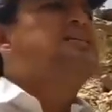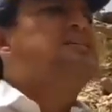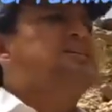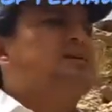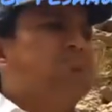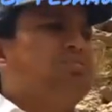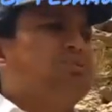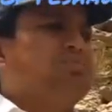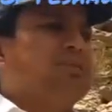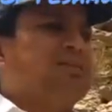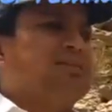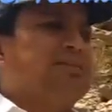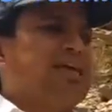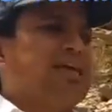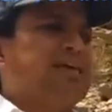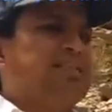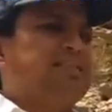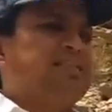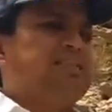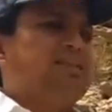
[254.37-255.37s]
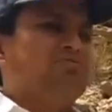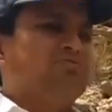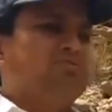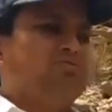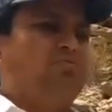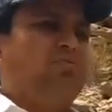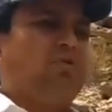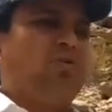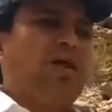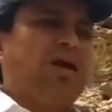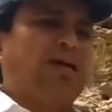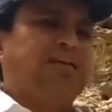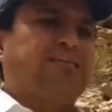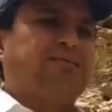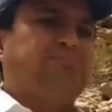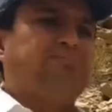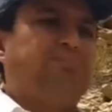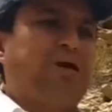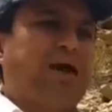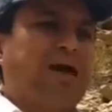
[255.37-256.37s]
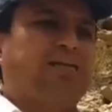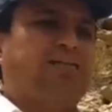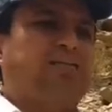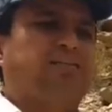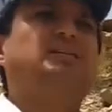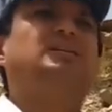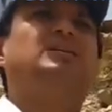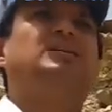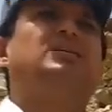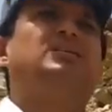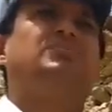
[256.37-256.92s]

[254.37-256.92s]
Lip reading: Some people say that there was a bolide impact